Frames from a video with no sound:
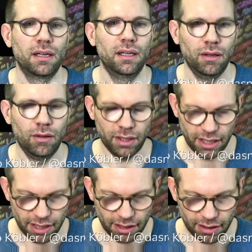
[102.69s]
log
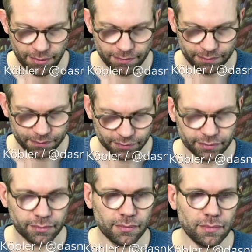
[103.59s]
in
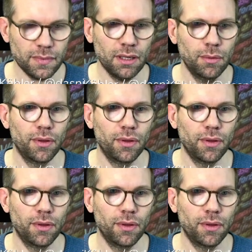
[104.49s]
with